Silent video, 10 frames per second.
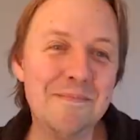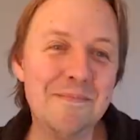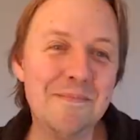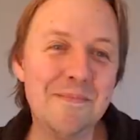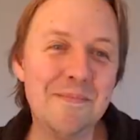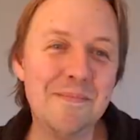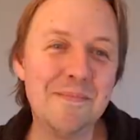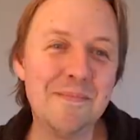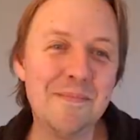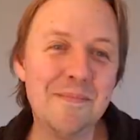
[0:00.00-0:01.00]

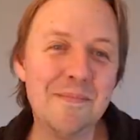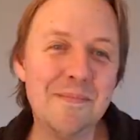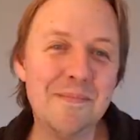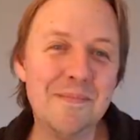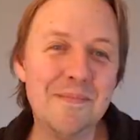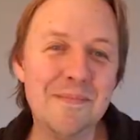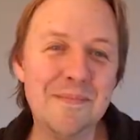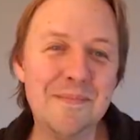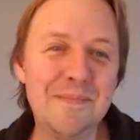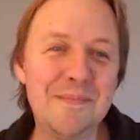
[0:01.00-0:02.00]

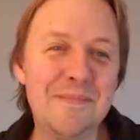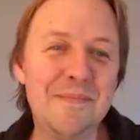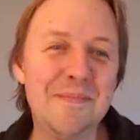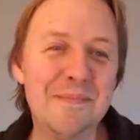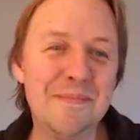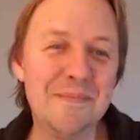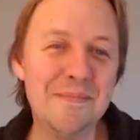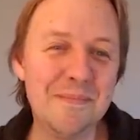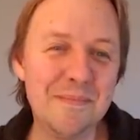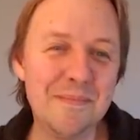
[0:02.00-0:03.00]

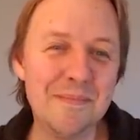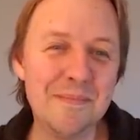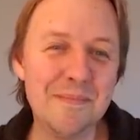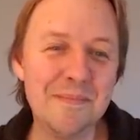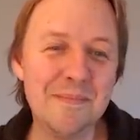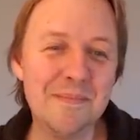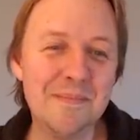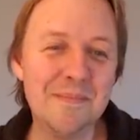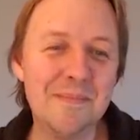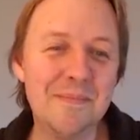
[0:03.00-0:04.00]

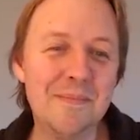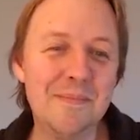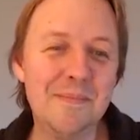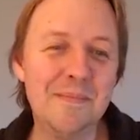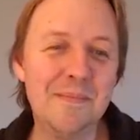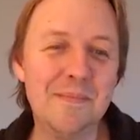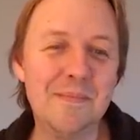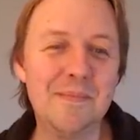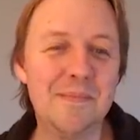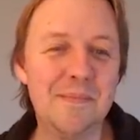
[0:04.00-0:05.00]

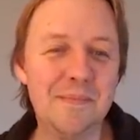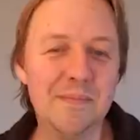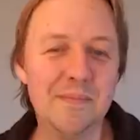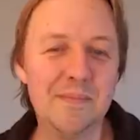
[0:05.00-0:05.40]
No words are spoken by the person on screen.